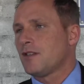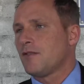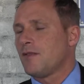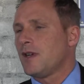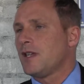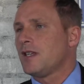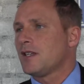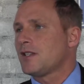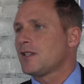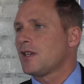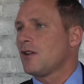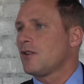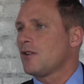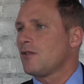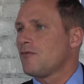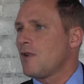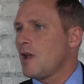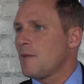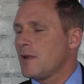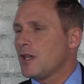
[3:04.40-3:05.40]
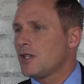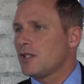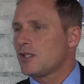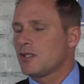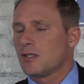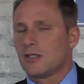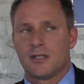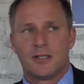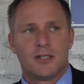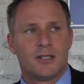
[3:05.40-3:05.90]
that are written are total
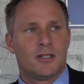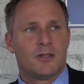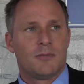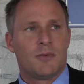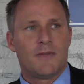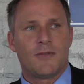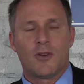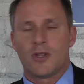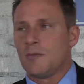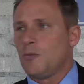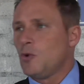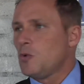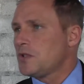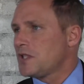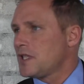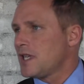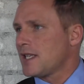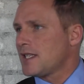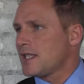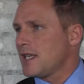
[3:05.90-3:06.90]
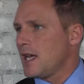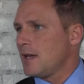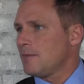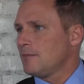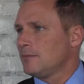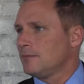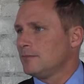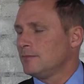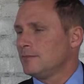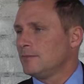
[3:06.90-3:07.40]
rubbish. We've got them all set up,
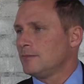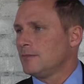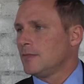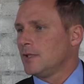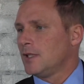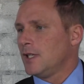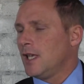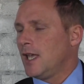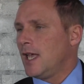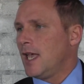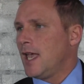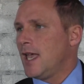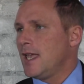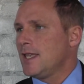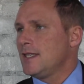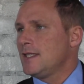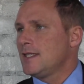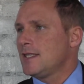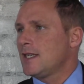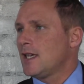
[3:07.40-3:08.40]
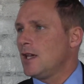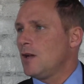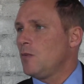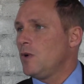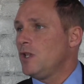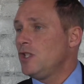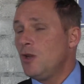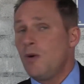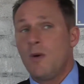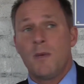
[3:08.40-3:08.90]
and
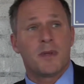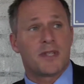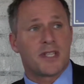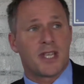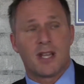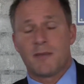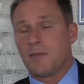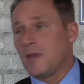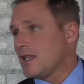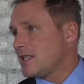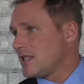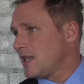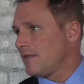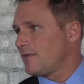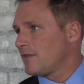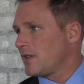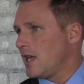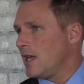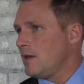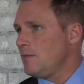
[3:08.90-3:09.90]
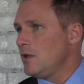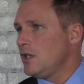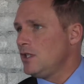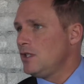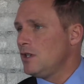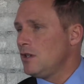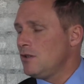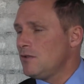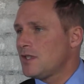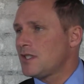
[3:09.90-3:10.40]
we knew it was going to be a tough game. We
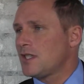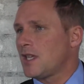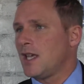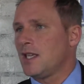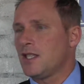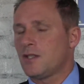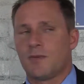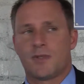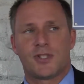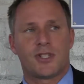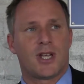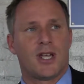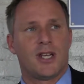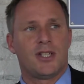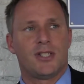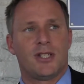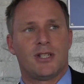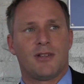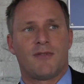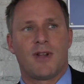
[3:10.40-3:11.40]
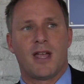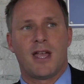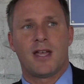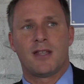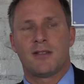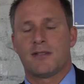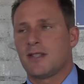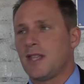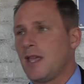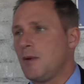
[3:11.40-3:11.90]
knew Staines were changing
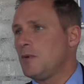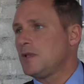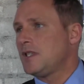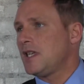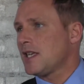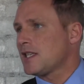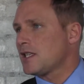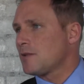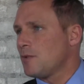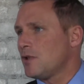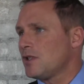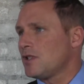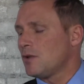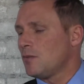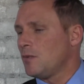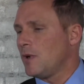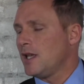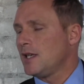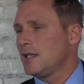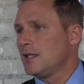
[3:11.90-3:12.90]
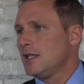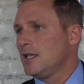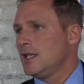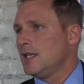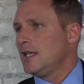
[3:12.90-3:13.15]
around. They were desperate to win.